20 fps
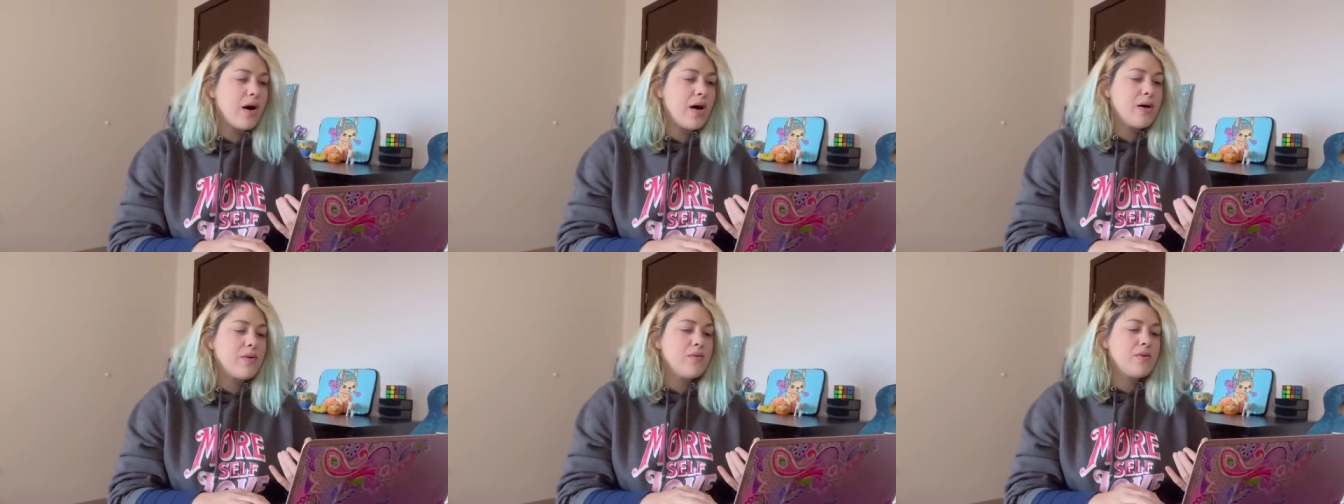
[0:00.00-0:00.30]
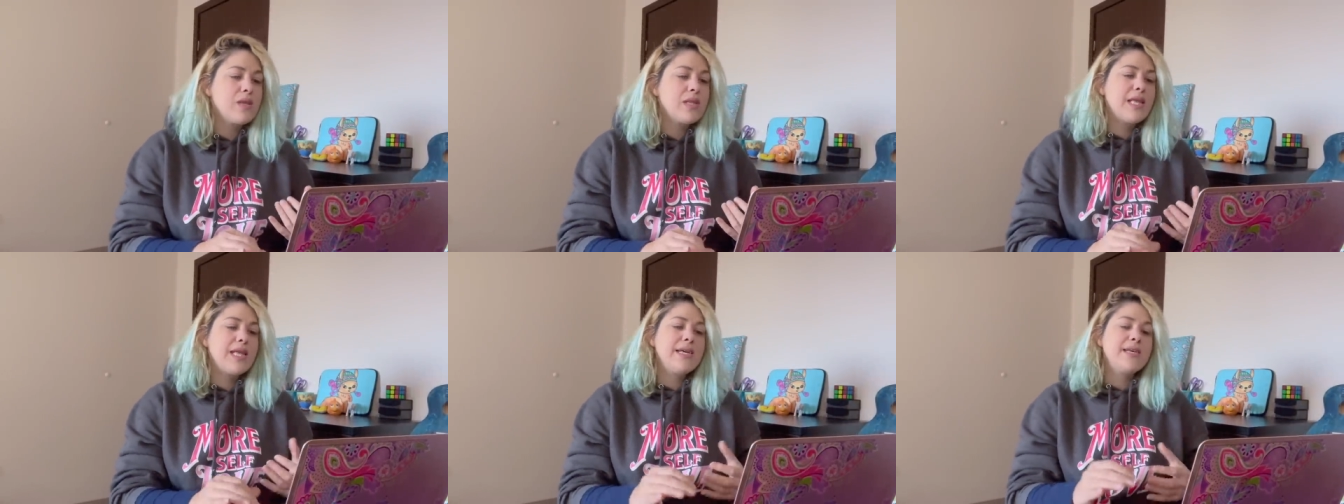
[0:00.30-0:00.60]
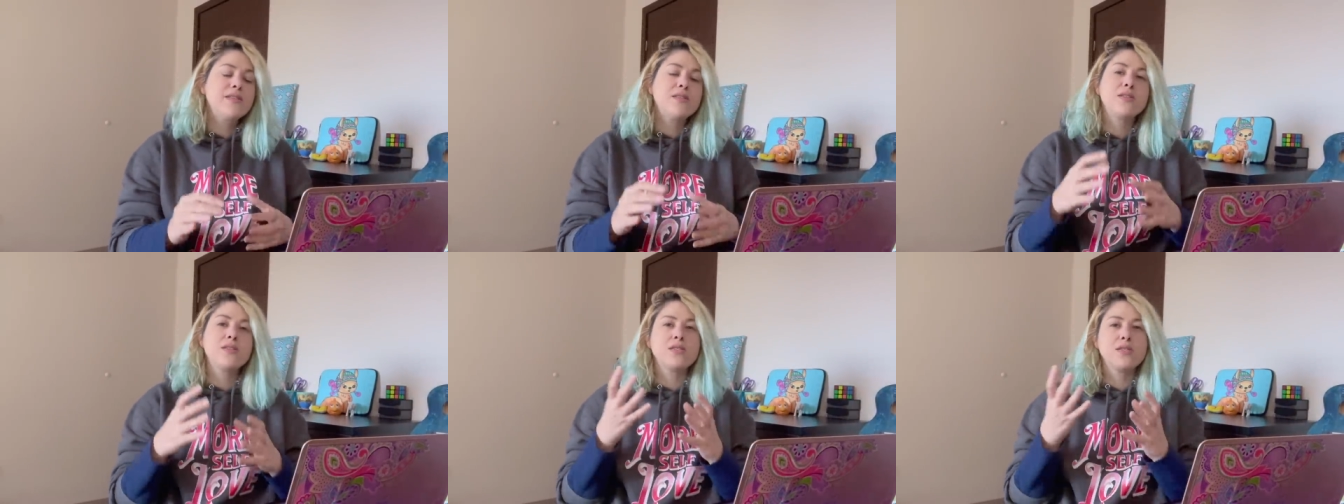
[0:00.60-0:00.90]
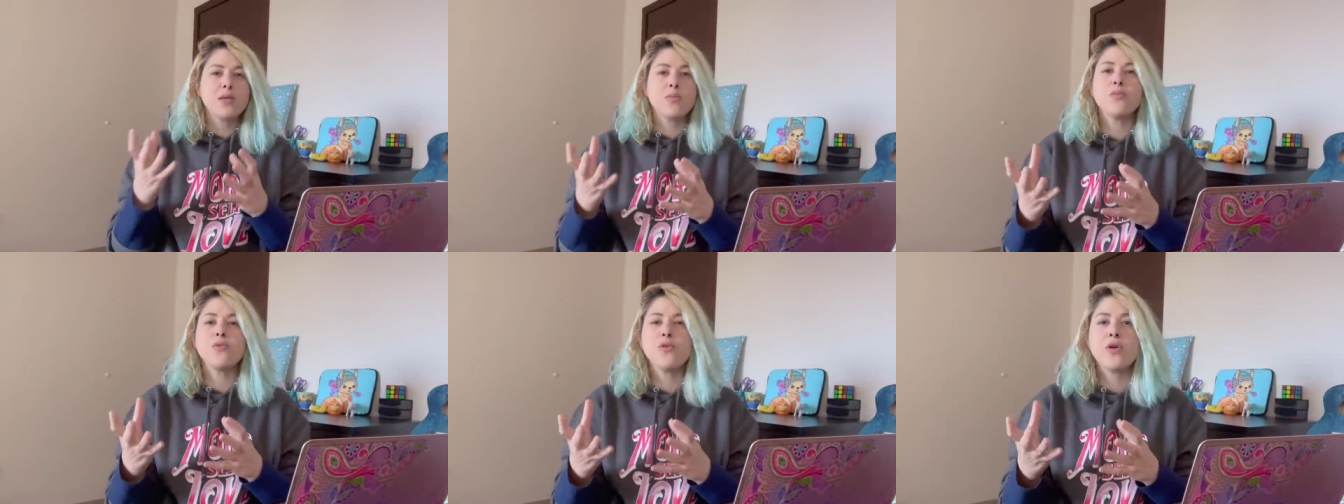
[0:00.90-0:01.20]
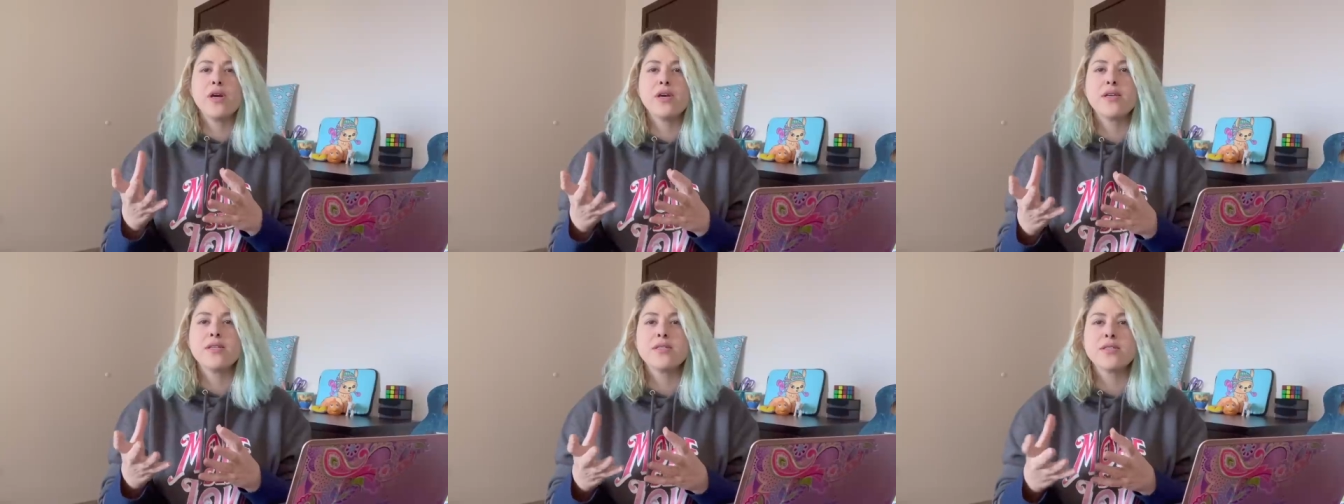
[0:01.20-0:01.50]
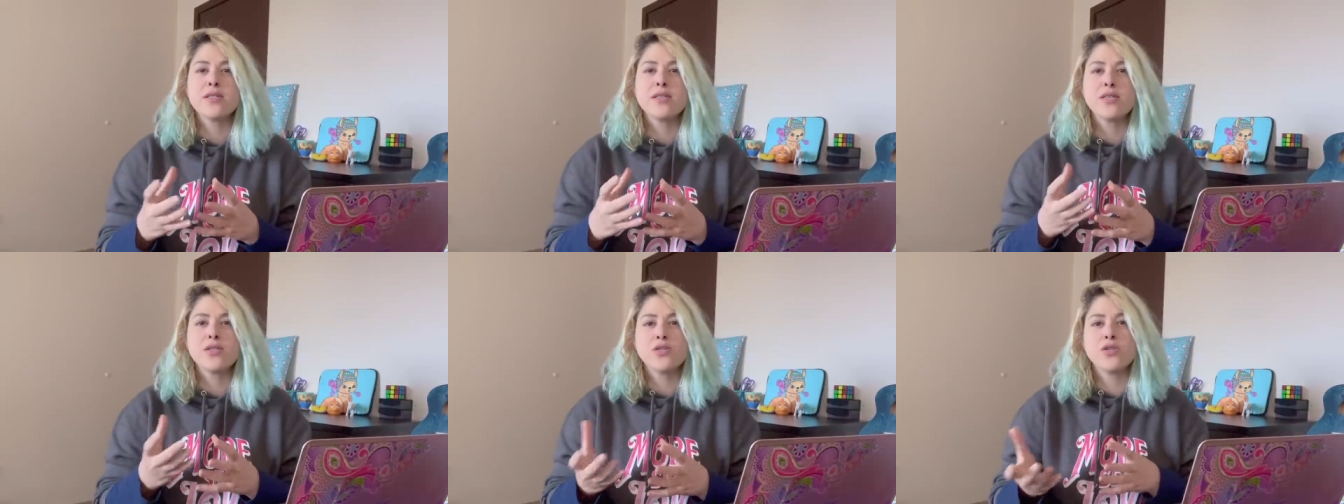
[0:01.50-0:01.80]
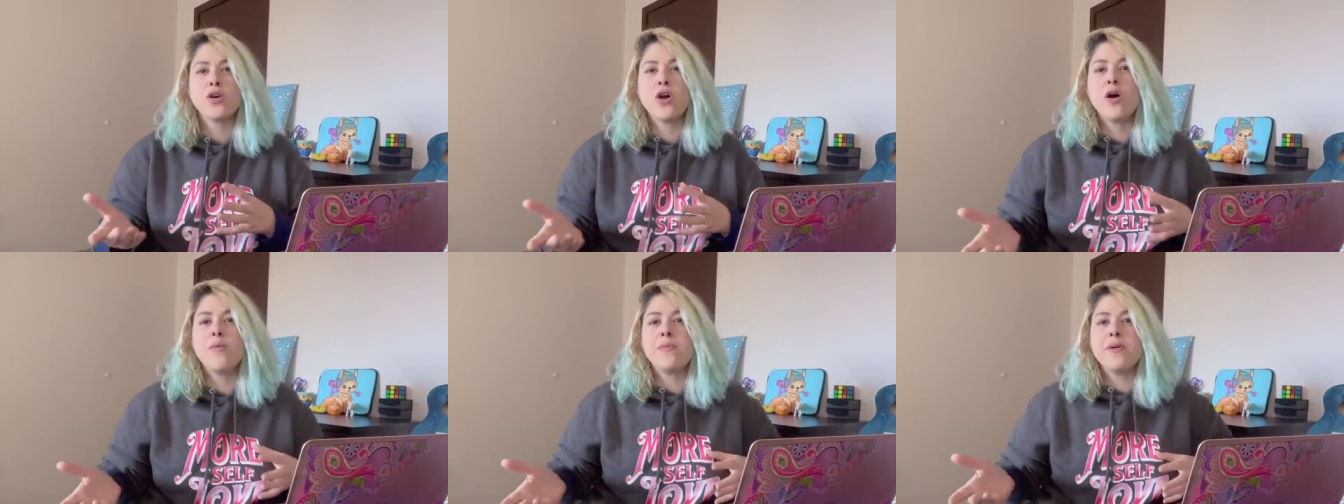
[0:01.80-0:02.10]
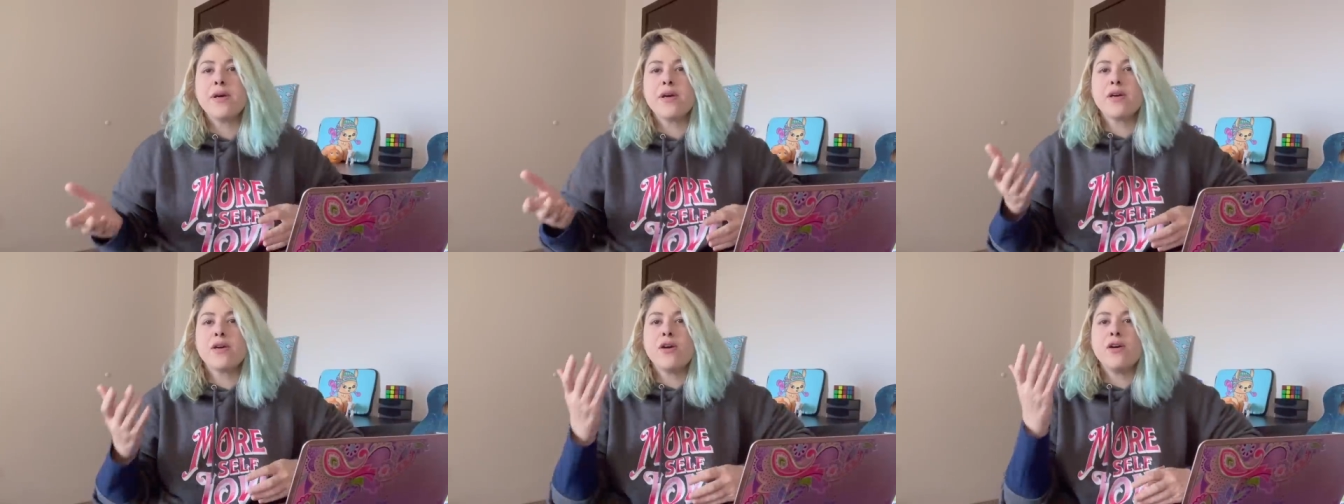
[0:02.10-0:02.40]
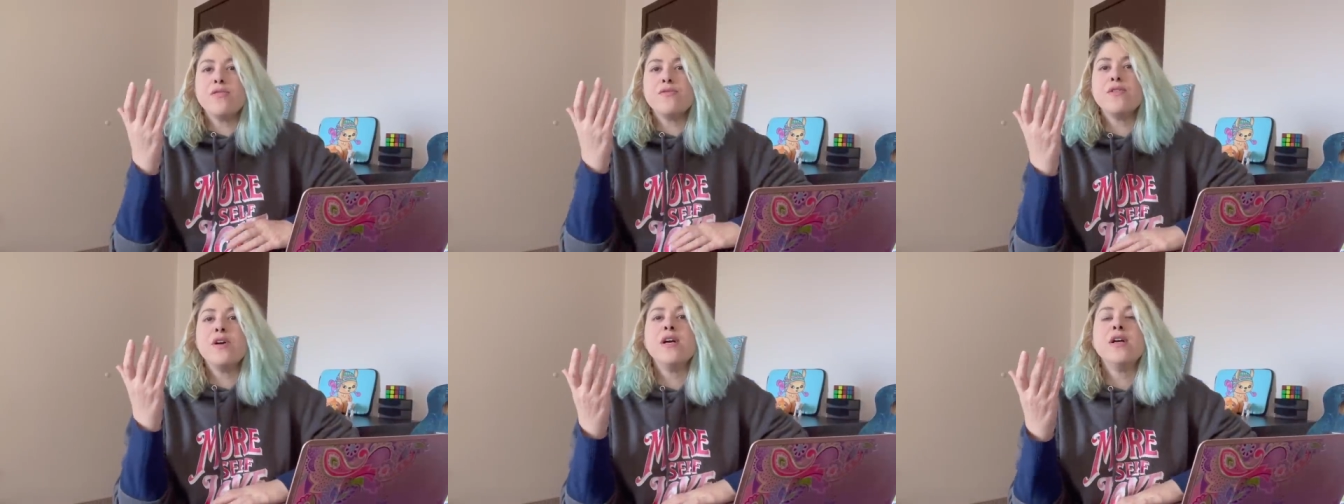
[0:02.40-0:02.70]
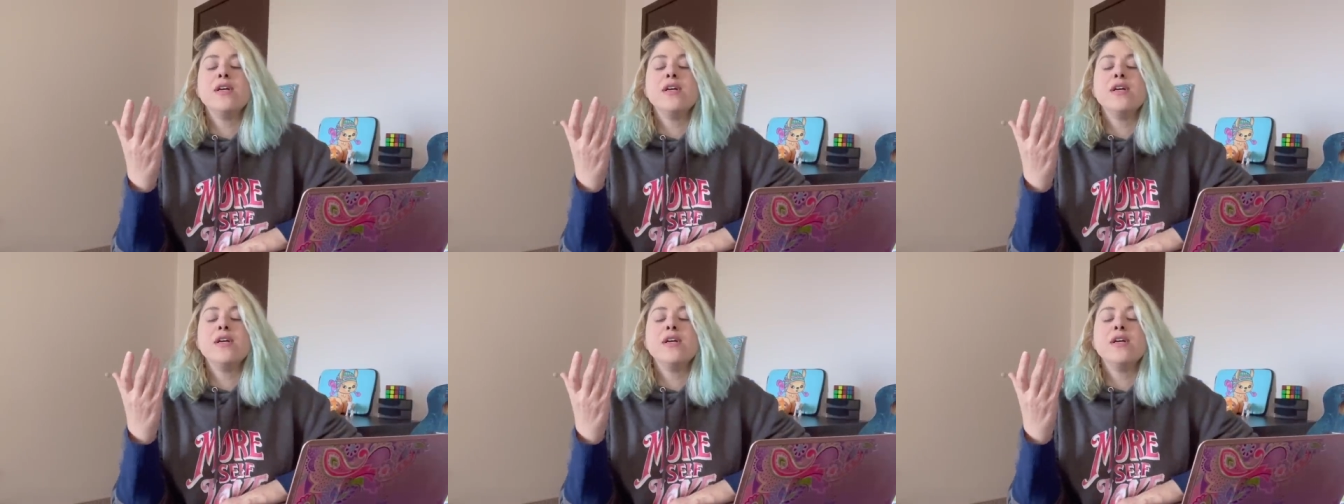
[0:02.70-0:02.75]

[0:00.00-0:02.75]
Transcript: I would like to summarize this topic of